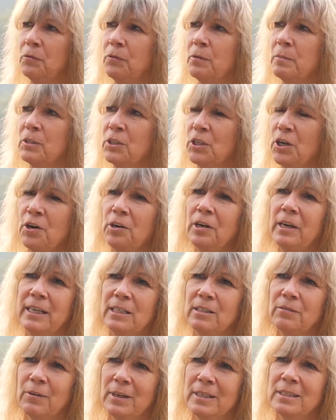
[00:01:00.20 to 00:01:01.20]
from a
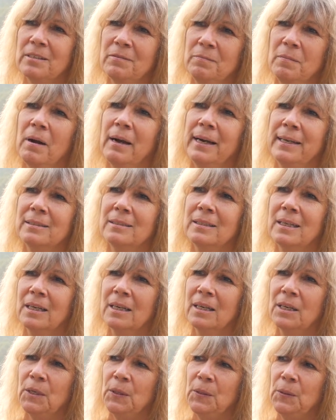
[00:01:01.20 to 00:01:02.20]
journalist friend of mine
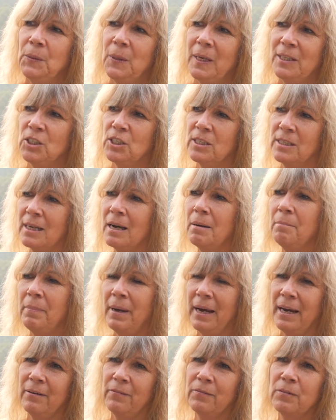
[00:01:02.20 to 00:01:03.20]
who had just come
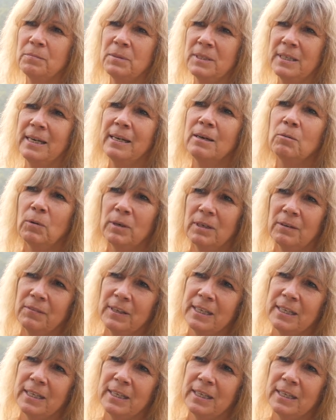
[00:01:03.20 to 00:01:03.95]
back from seeing one of